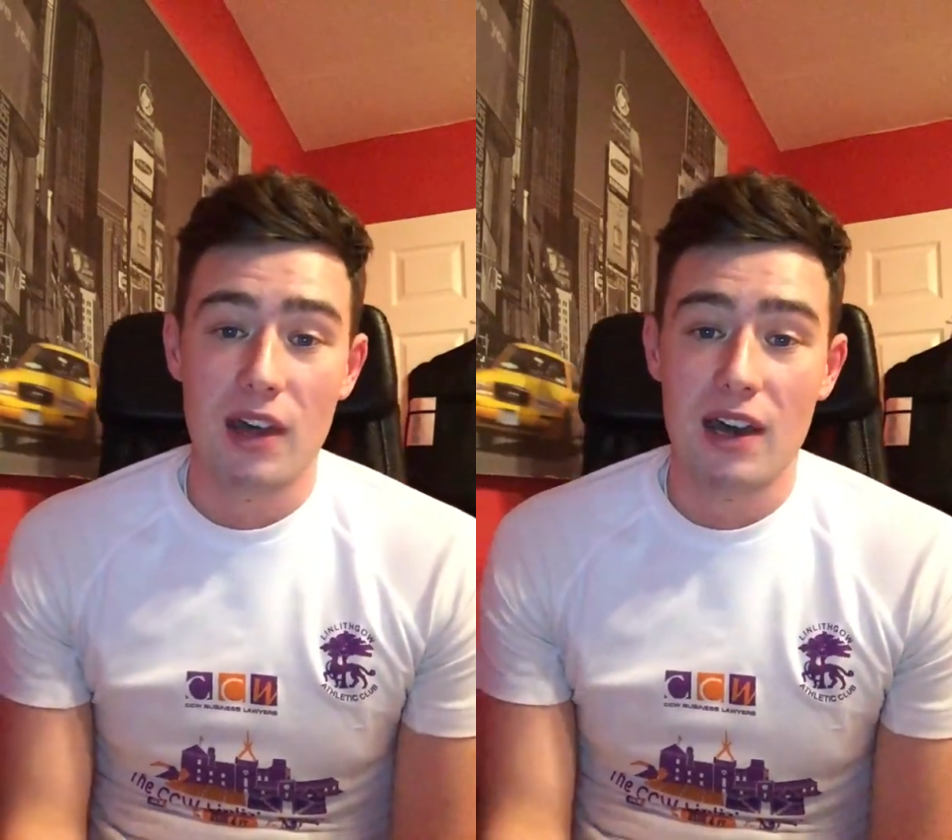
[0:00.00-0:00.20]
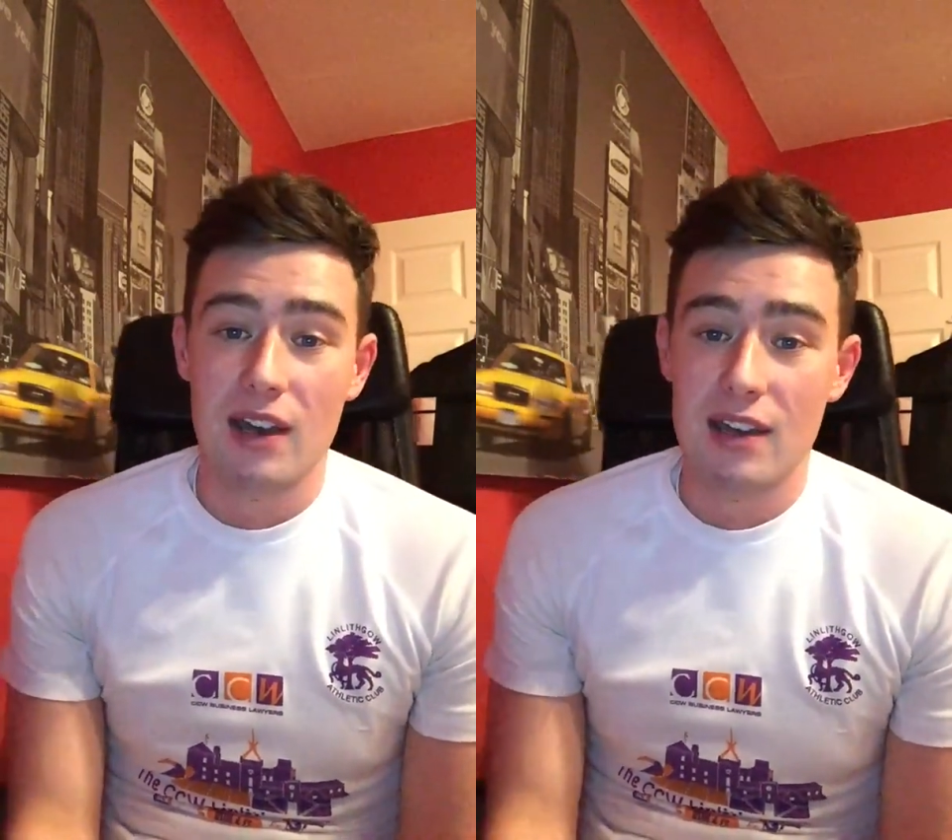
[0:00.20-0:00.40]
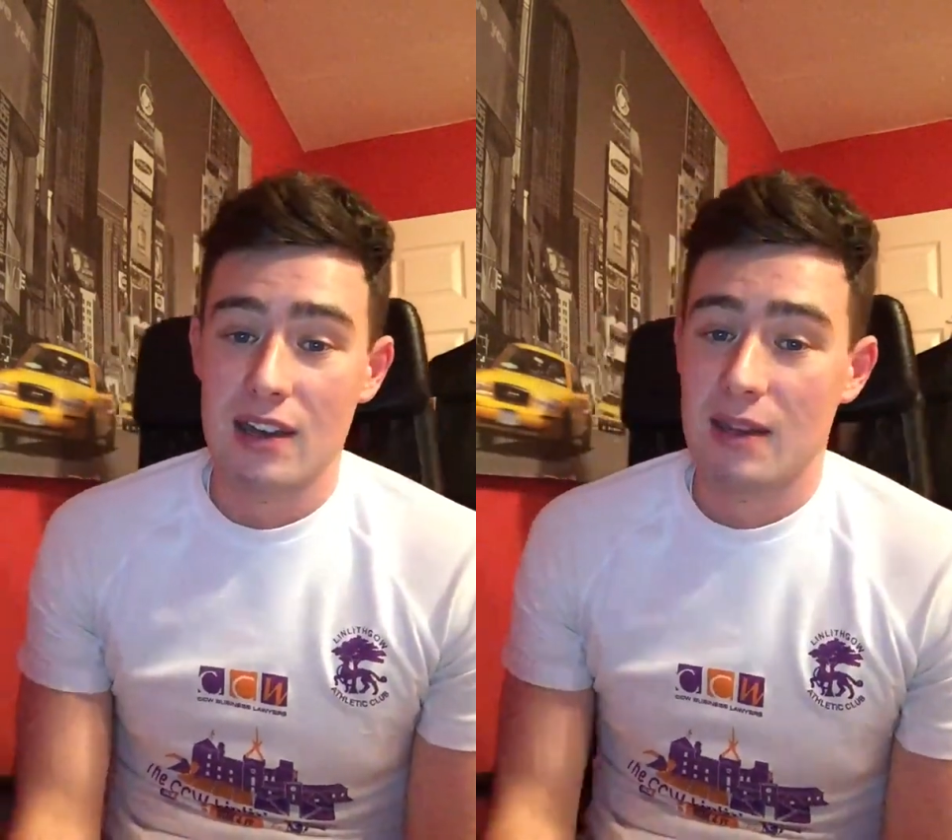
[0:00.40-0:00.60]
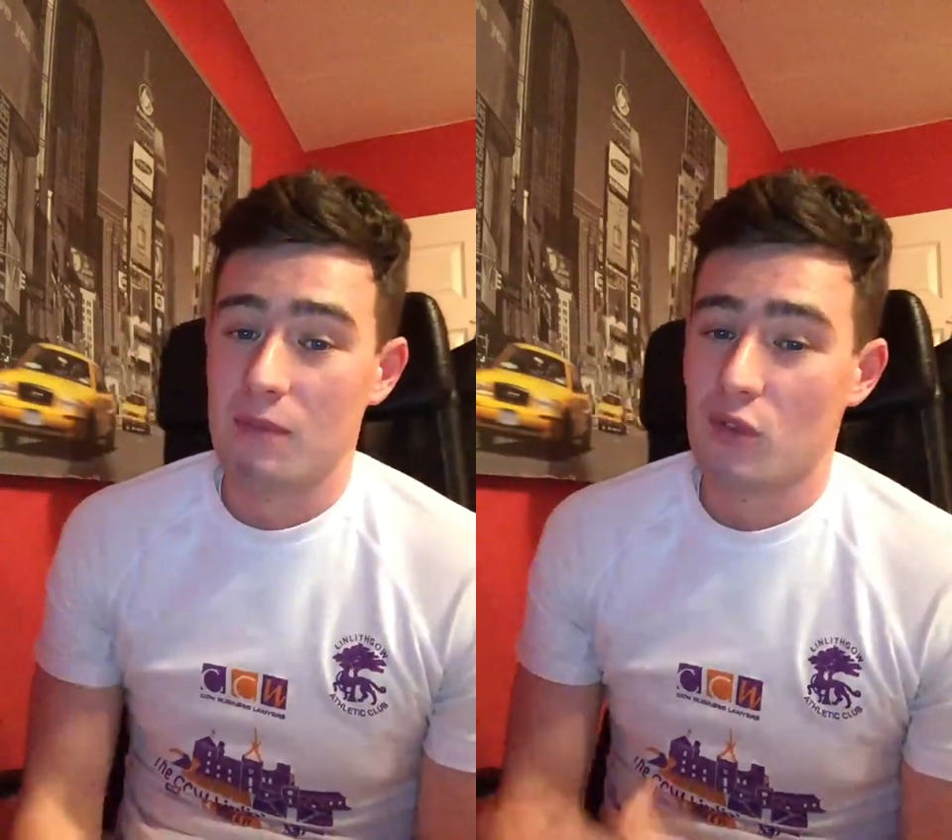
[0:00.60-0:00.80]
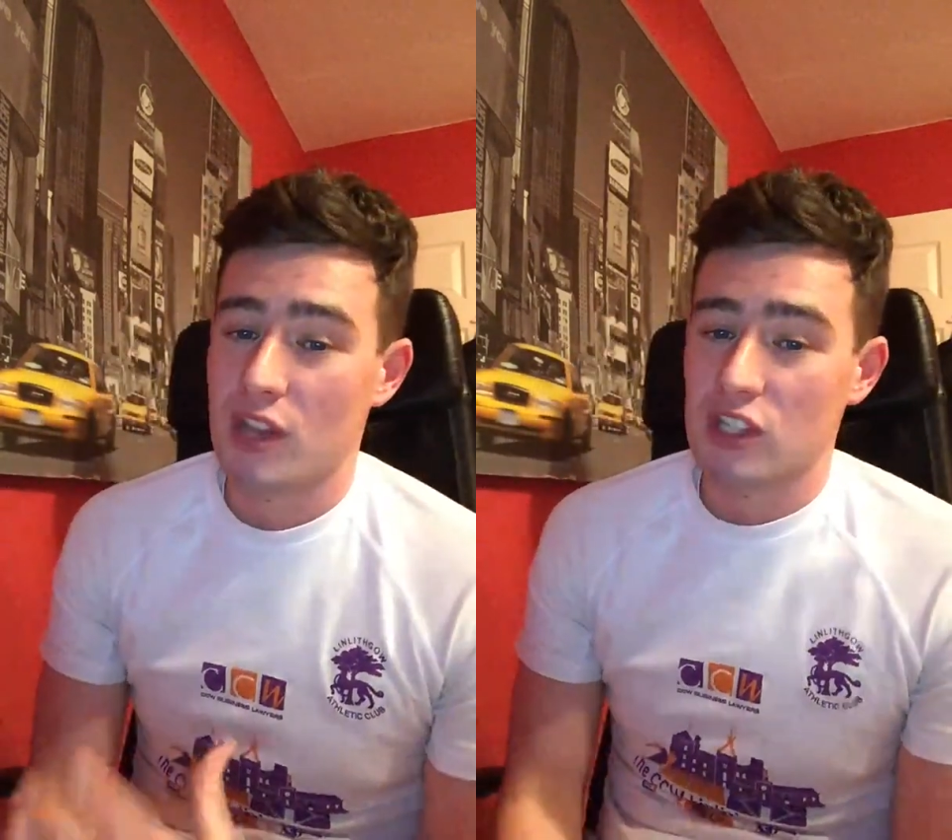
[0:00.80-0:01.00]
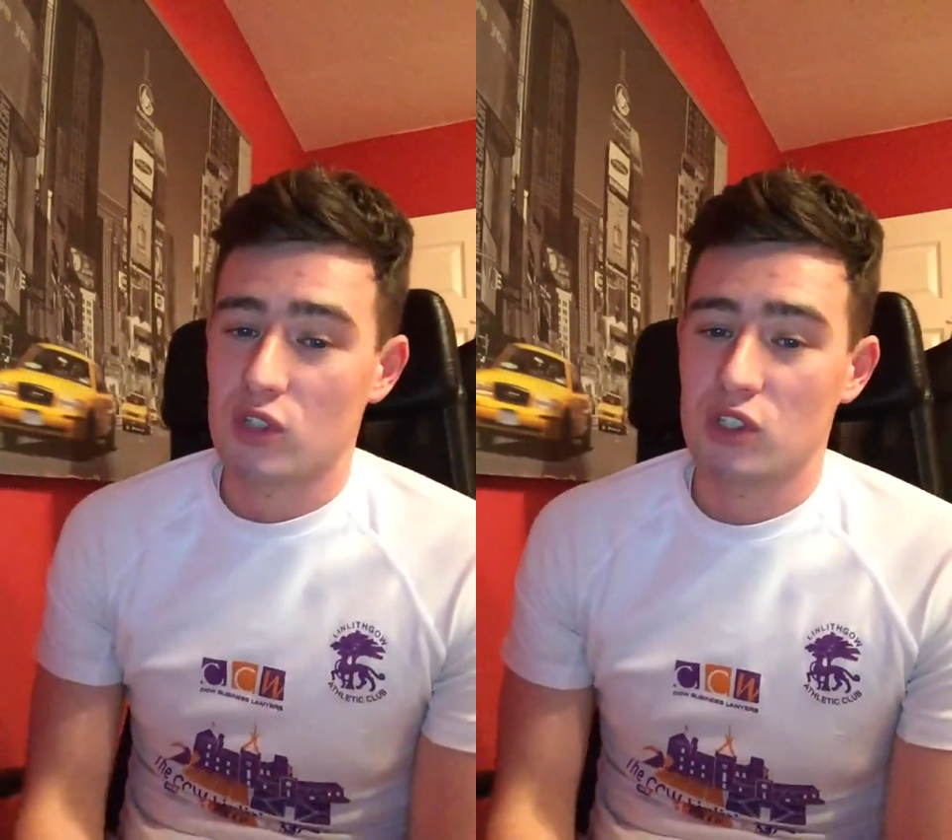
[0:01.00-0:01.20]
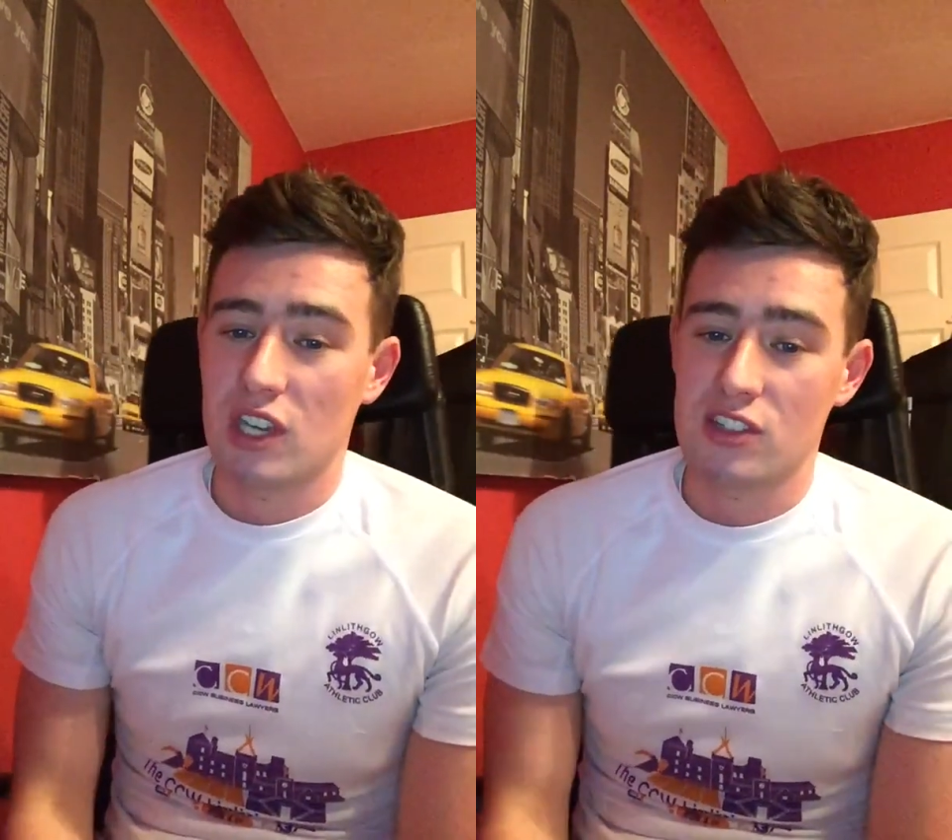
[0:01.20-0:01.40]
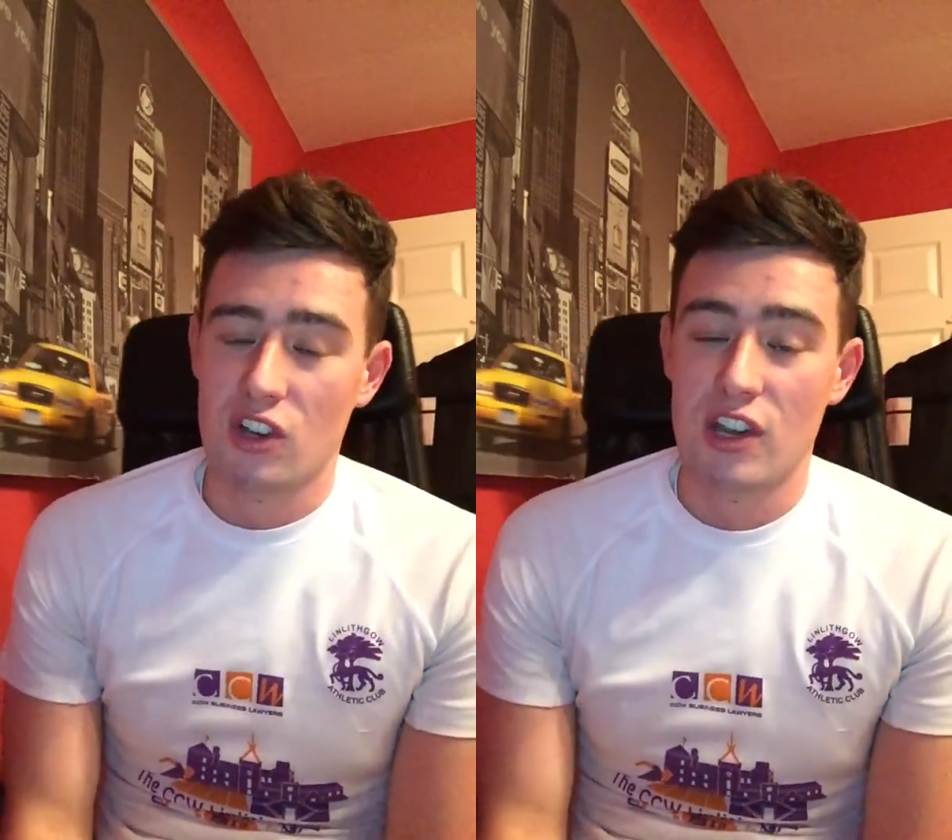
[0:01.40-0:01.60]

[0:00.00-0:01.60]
that over the next few days or